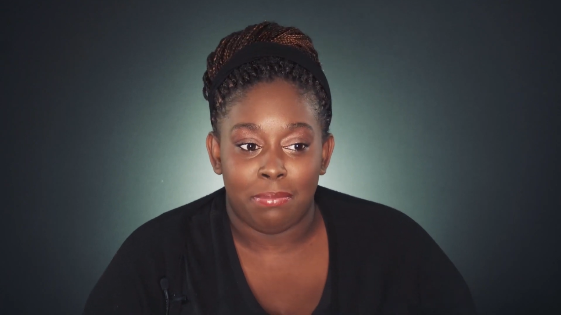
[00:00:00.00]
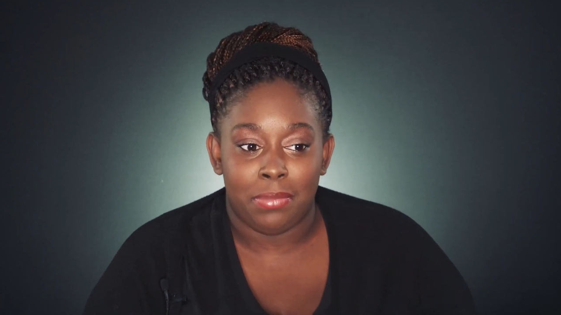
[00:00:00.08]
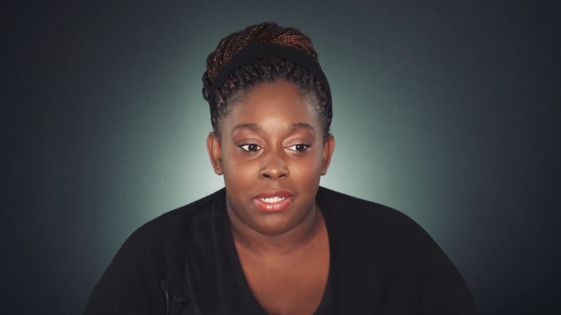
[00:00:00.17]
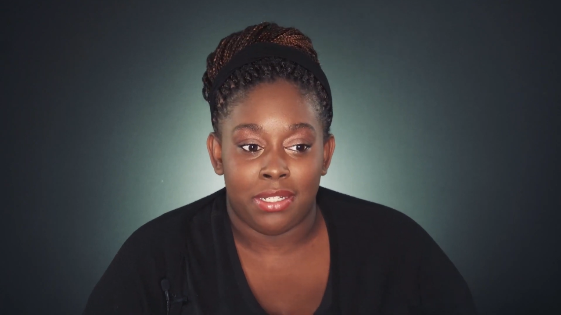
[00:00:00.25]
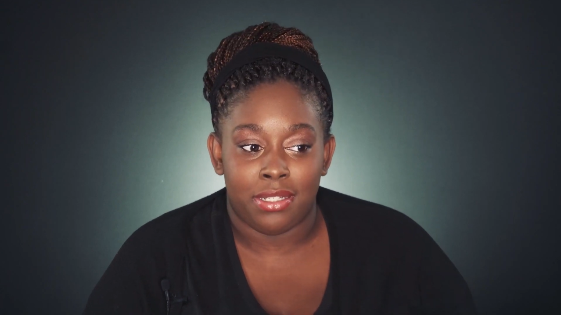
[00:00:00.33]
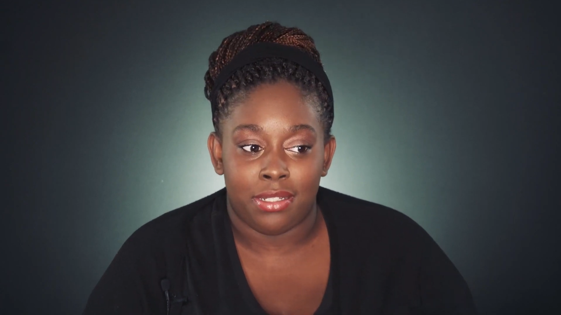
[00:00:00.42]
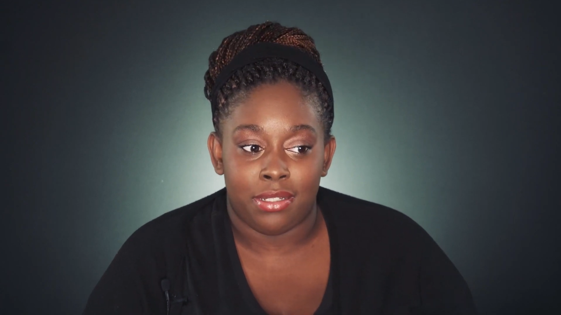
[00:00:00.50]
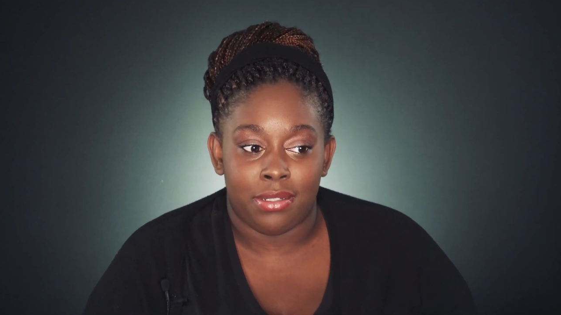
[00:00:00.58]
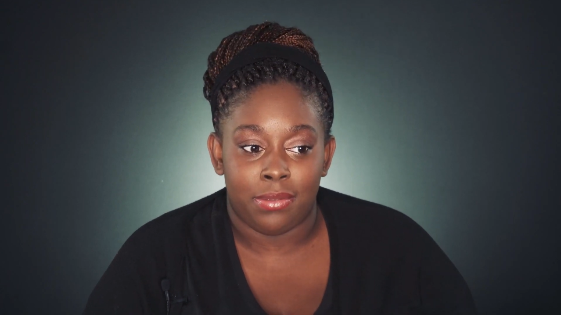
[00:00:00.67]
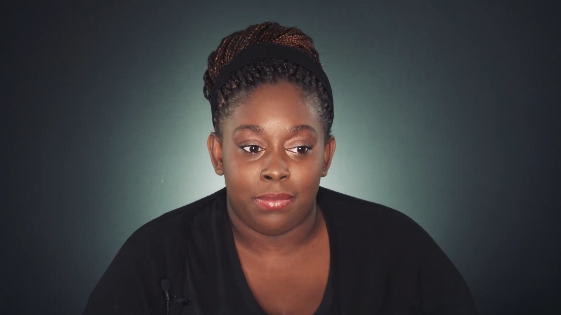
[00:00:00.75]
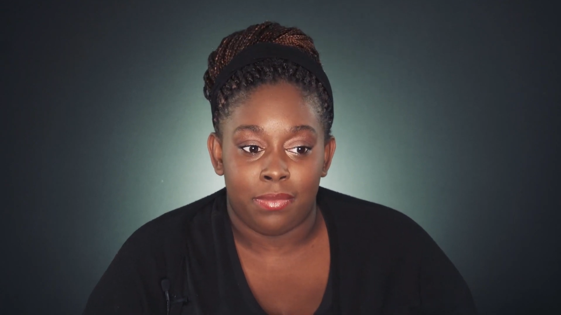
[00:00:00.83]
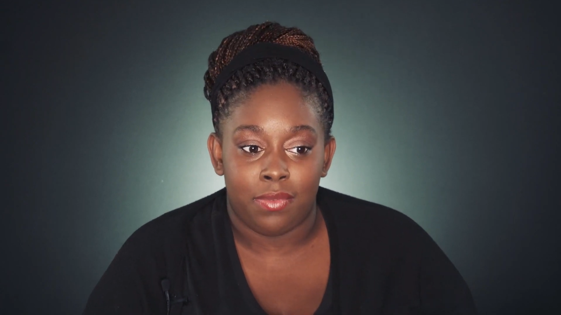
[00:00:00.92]
But
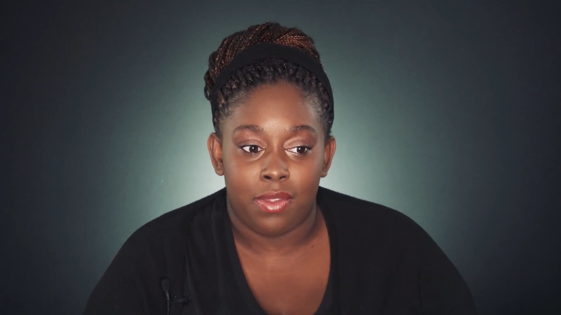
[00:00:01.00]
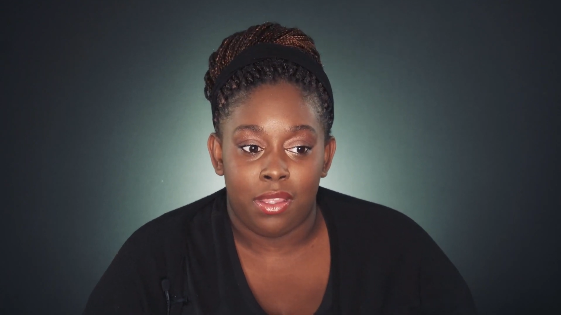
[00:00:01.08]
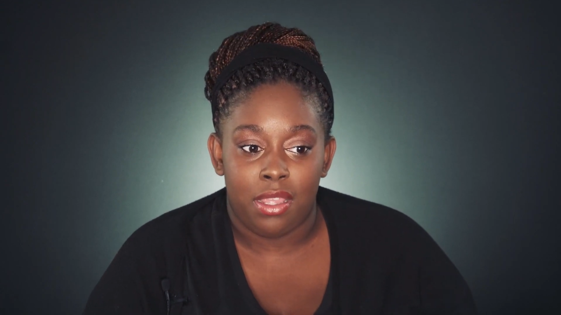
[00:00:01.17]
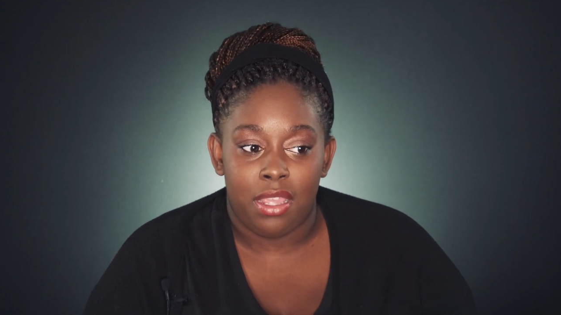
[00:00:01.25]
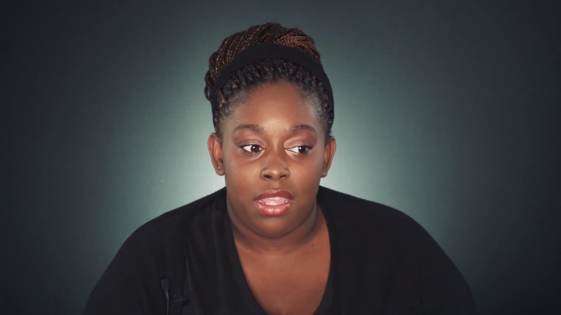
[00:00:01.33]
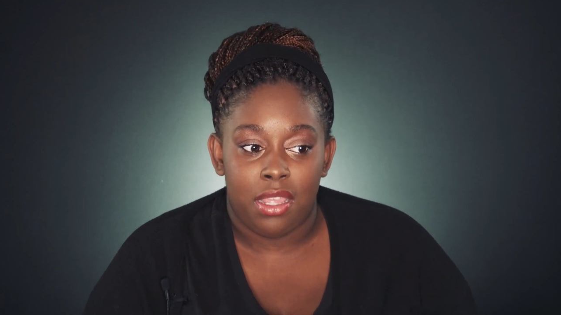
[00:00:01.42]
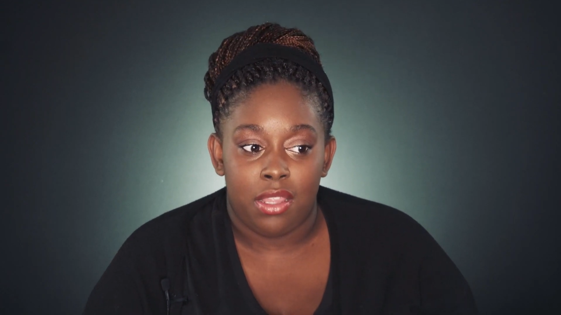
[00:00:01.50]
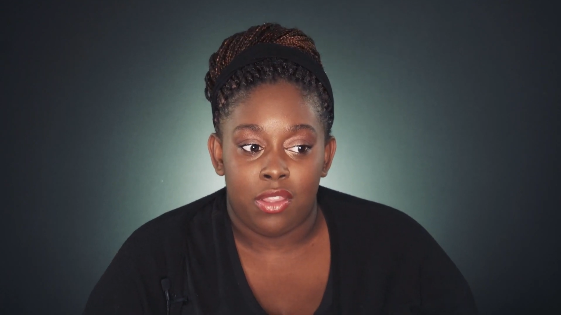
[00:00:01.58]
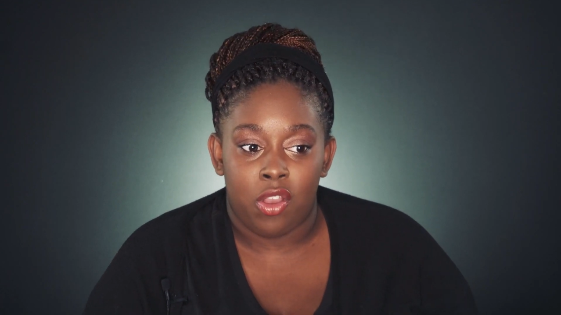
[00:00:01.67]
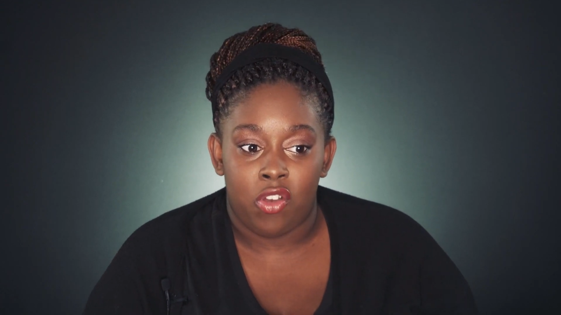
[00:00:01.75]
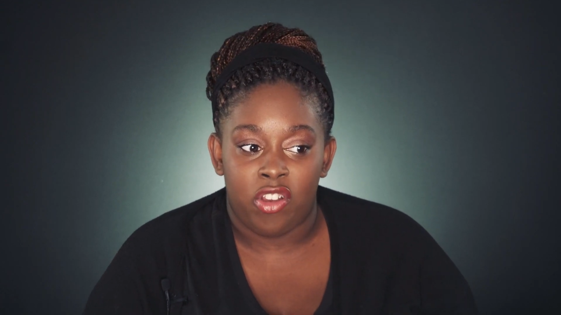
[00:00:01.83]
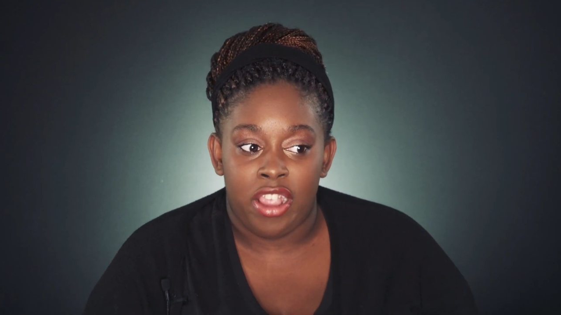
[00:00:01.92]

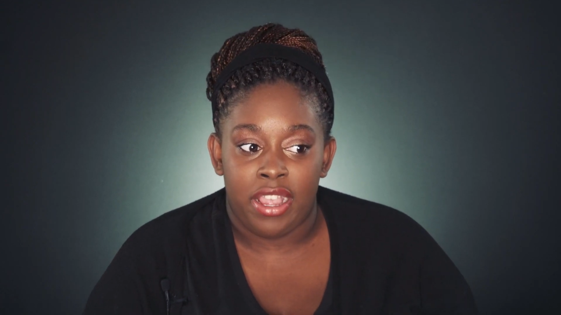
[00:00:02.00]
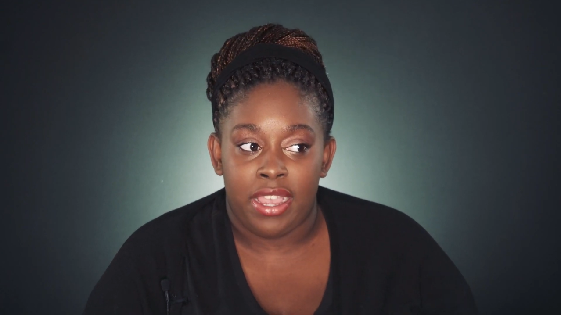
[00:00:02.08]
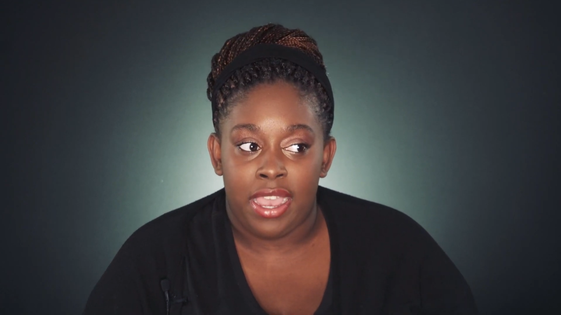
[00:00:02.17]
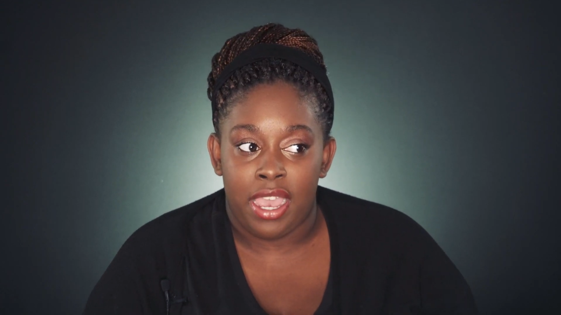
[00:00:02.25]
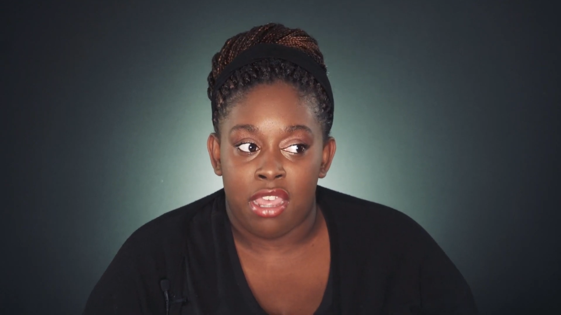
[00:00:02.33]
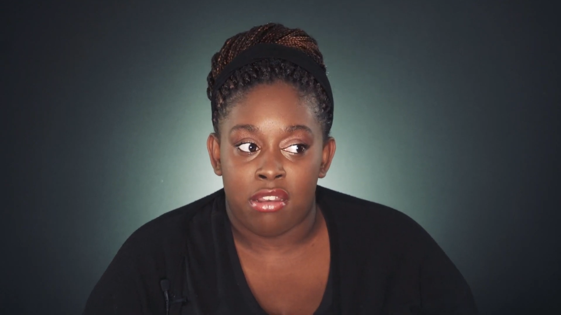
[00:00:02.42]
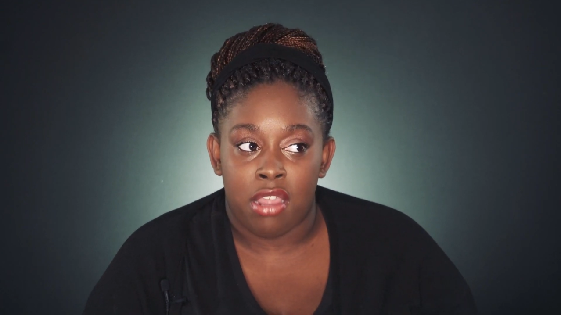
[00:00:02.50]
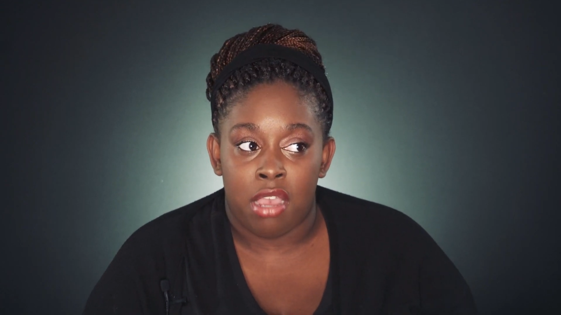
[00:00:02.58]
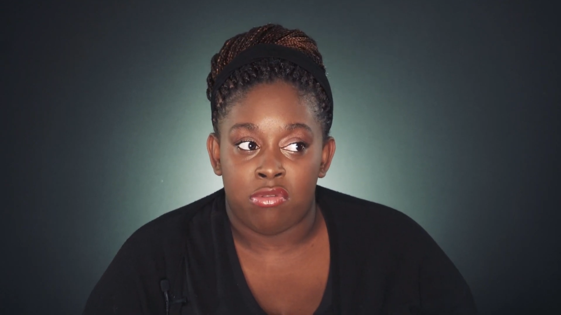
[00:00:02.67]
the older I got,